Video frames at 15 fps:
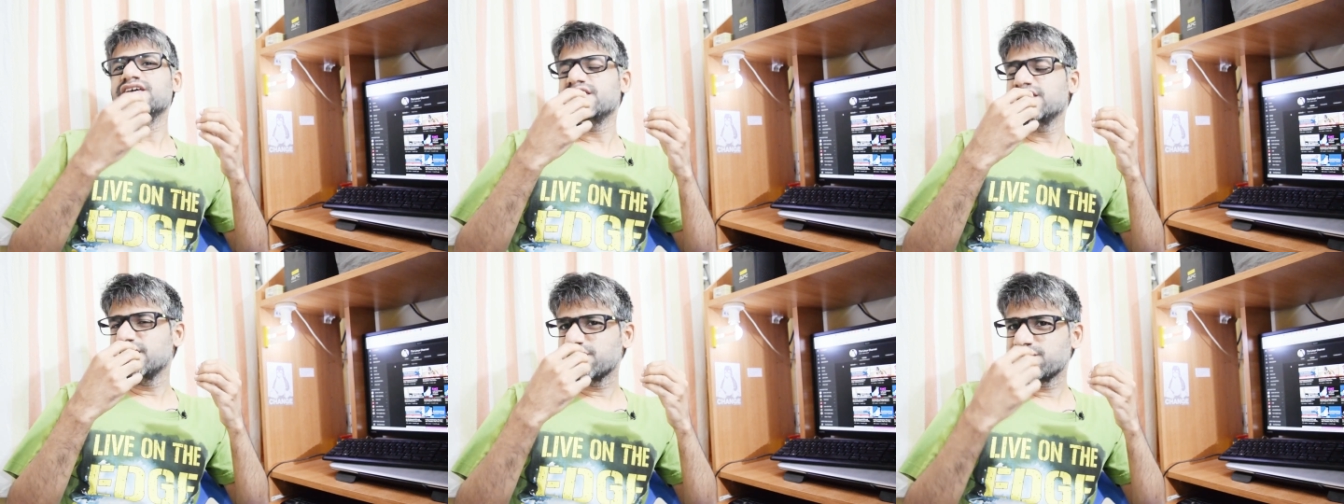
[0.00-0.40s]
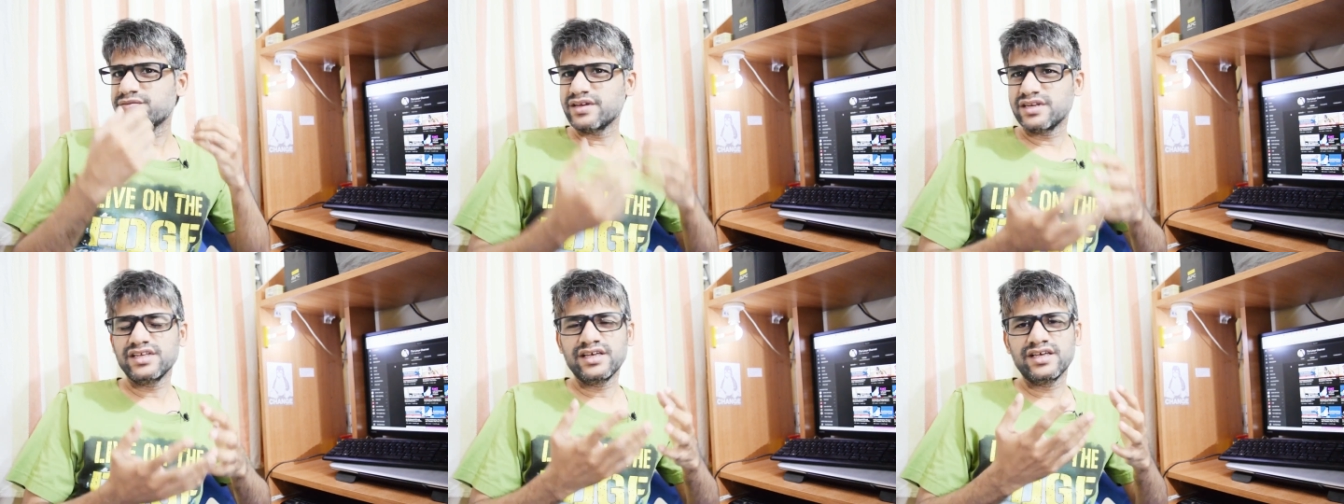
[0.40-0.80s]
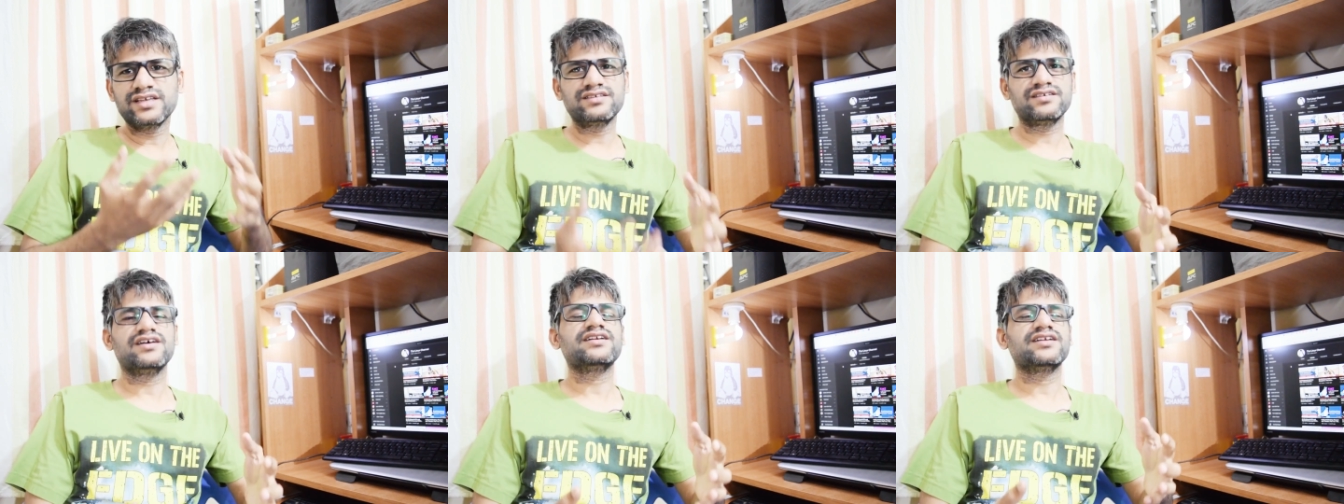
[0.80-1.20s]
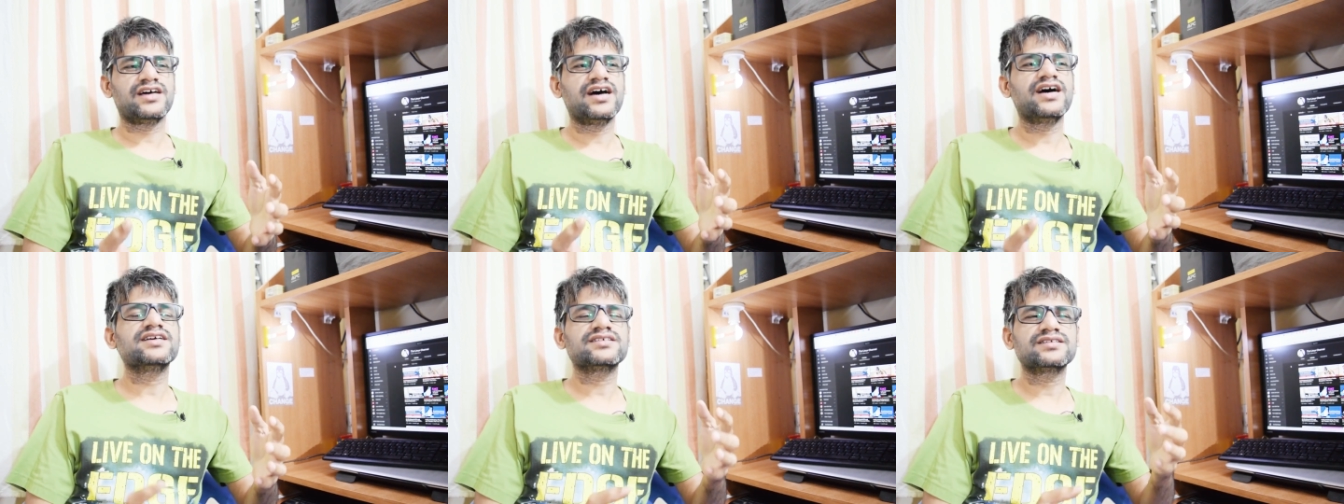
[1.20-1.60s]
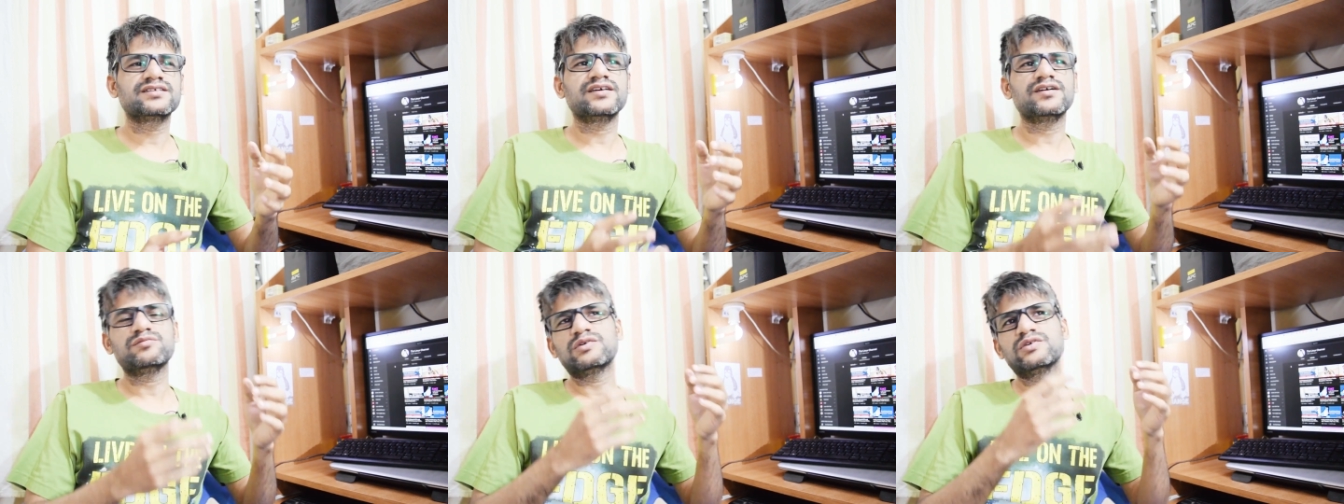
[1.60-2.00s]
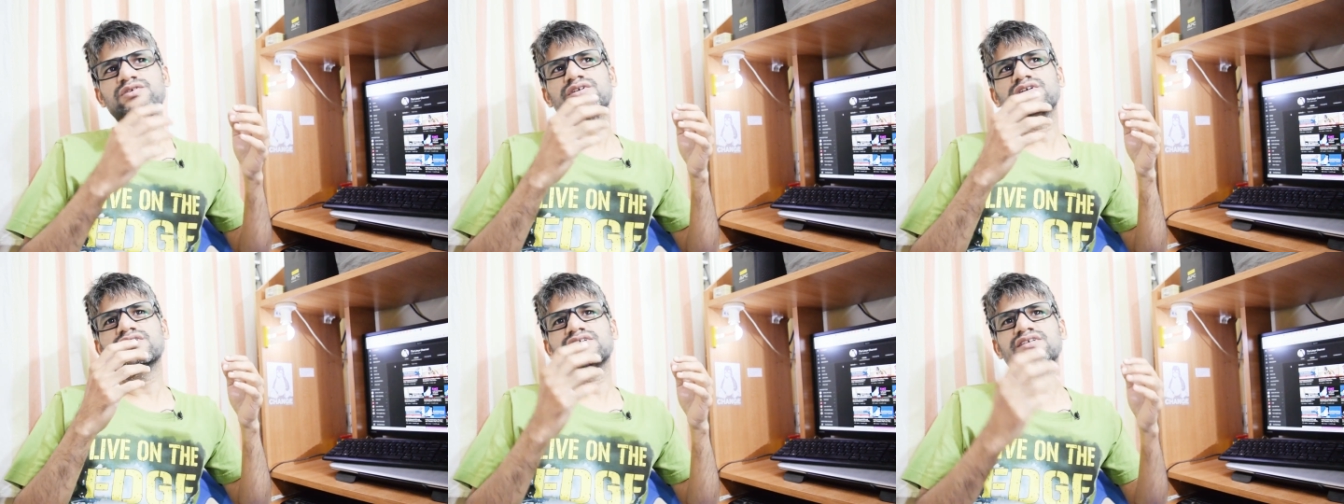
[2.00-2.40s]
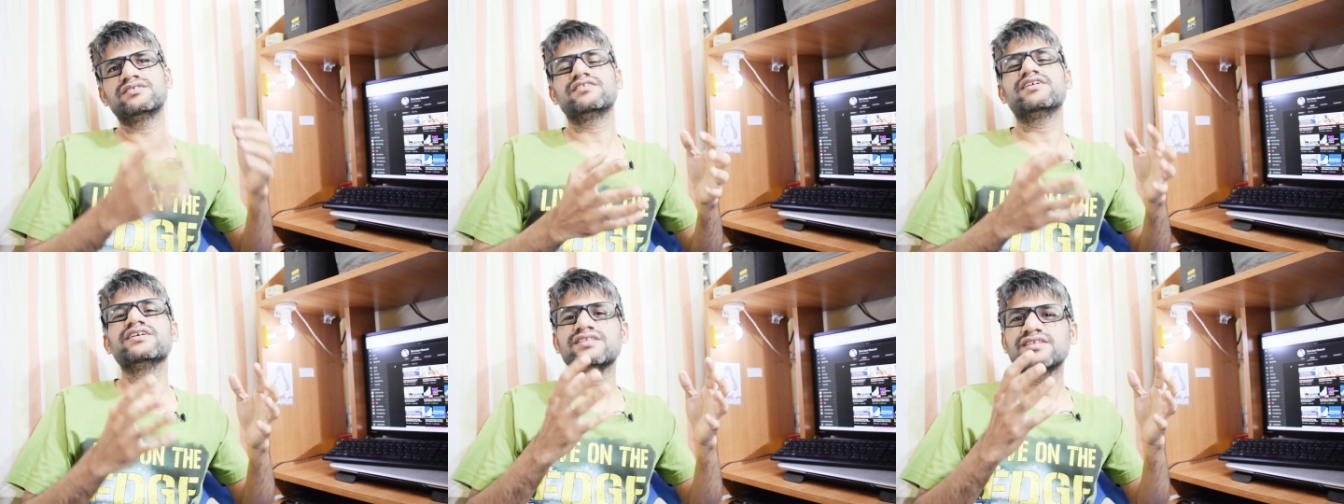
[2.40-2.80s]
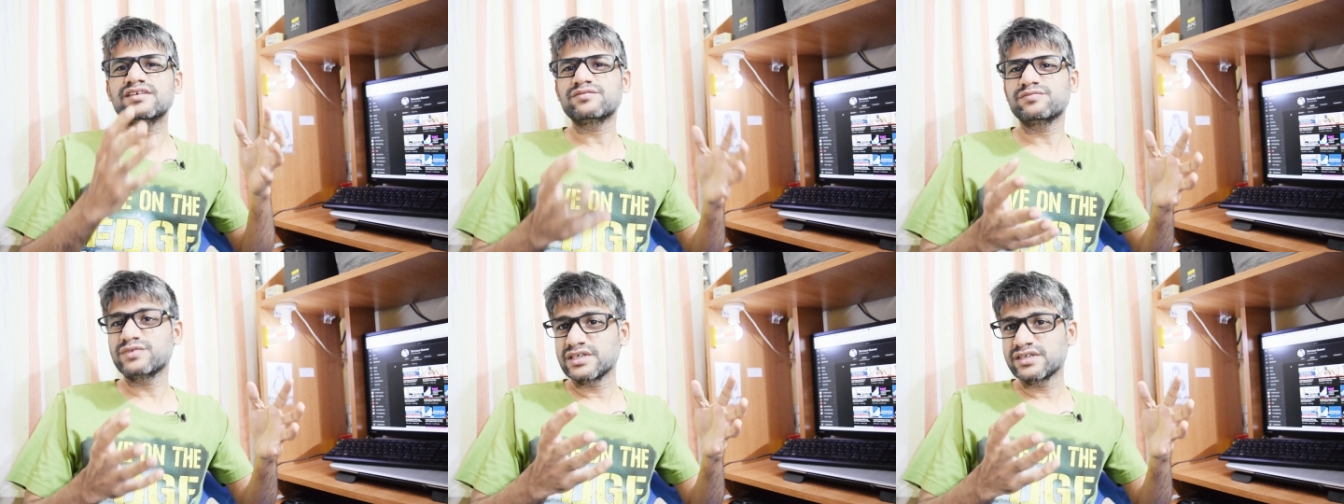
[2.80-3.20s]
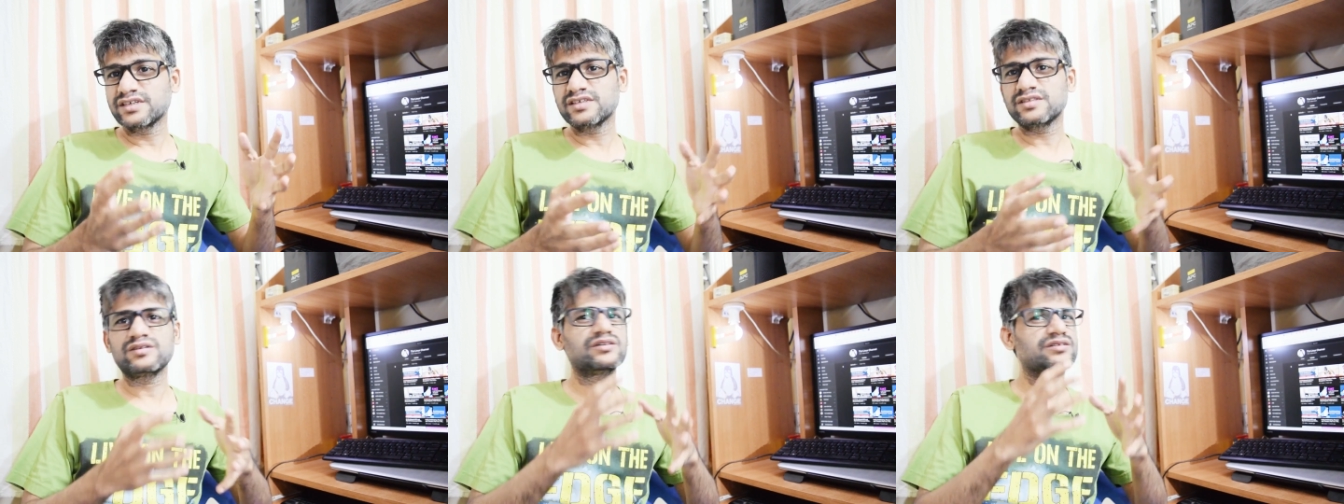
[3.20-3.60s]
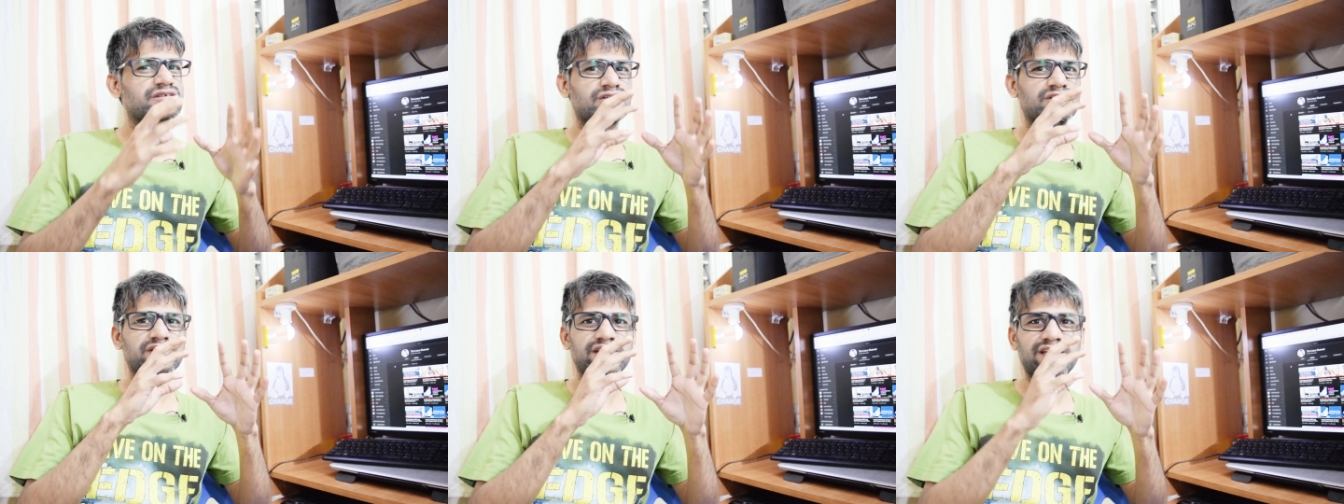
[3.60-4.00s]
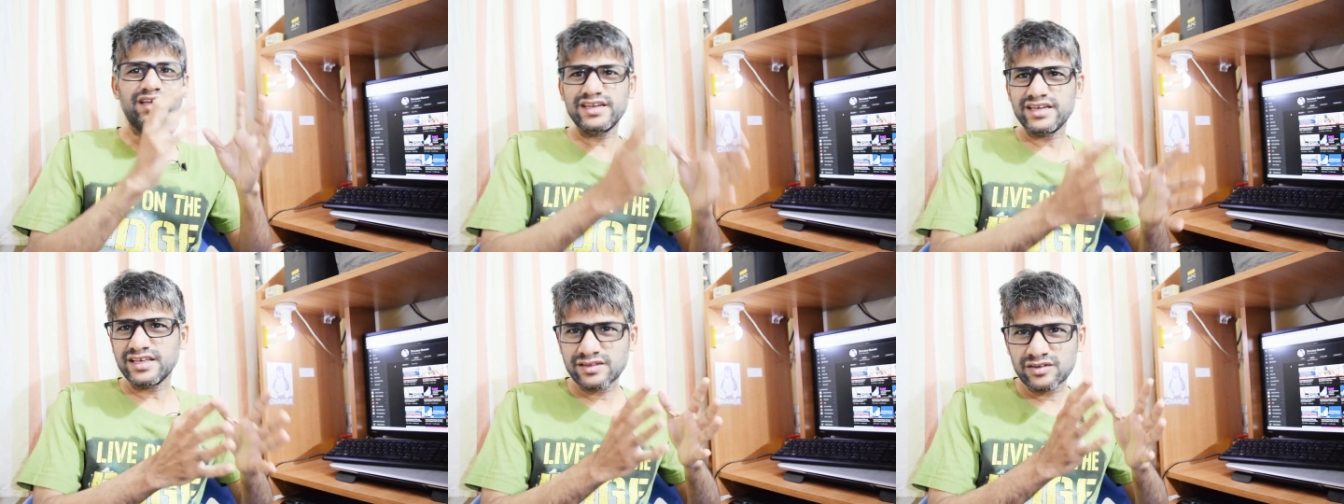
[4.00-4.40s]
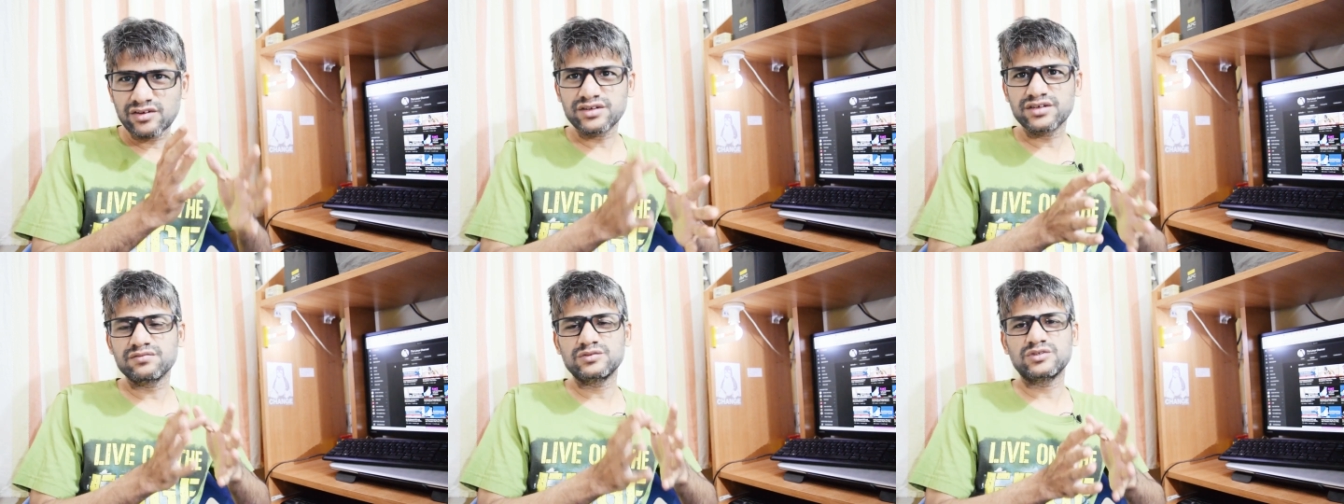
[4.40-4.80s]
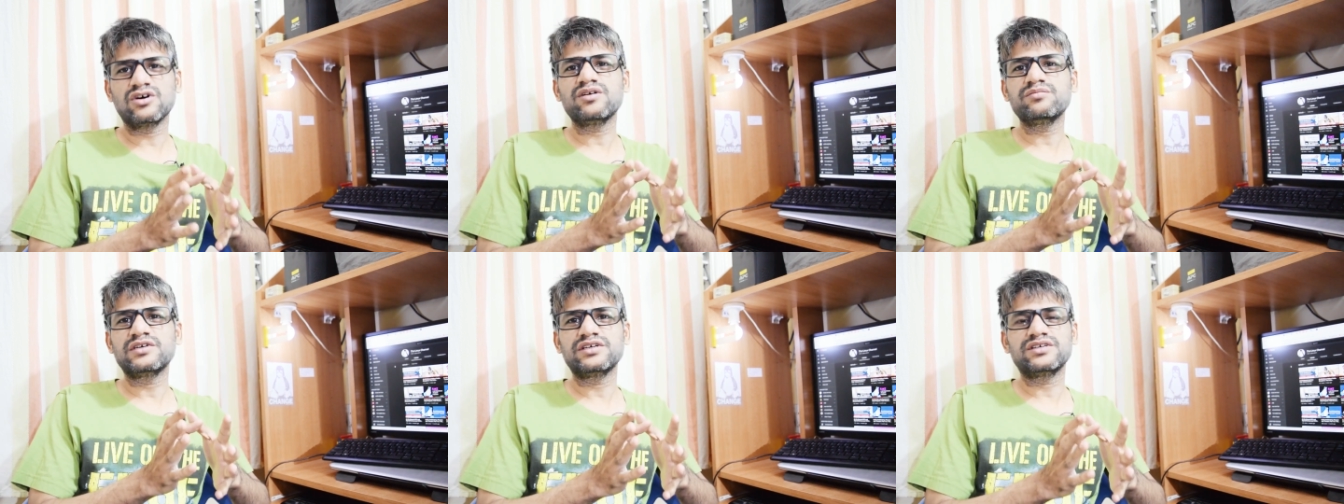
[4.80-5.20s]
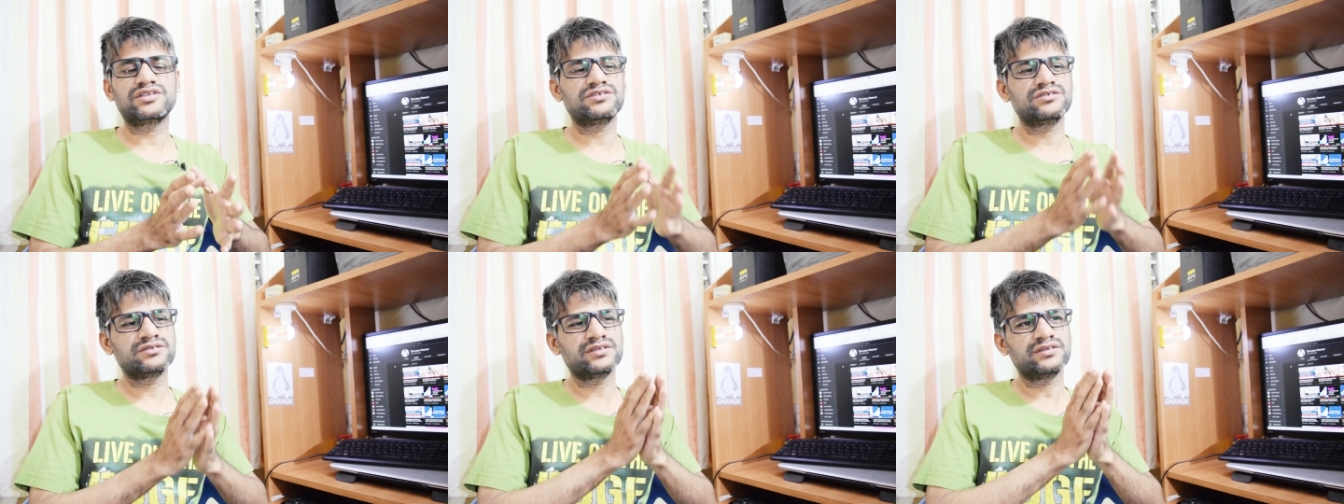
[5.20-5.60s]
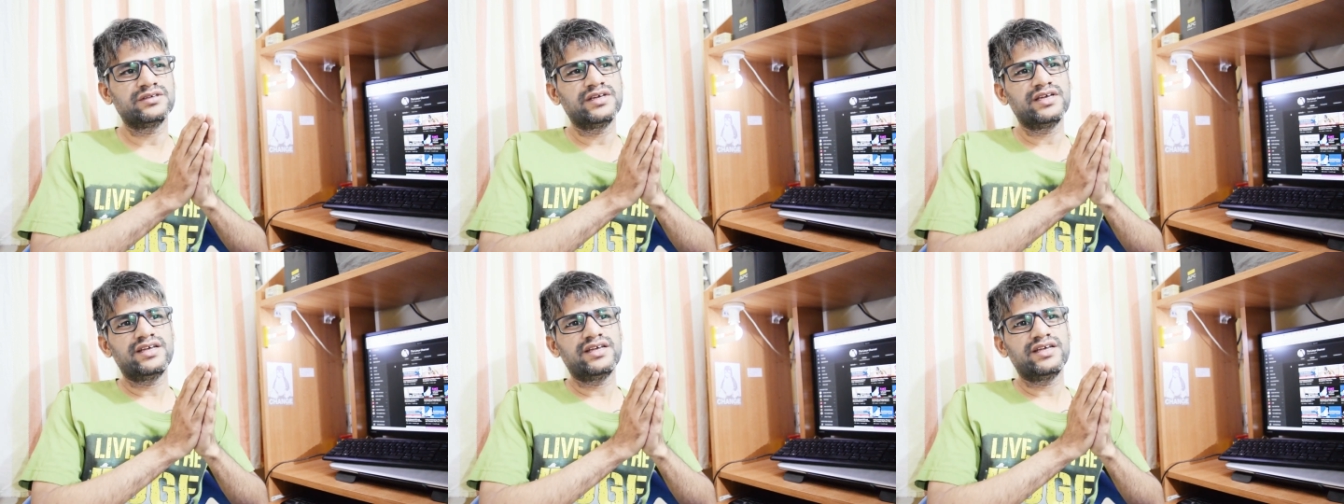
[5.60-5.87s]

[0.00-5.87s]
if any H R asks about uh, strengths and weaknesses or any sort of job interviews,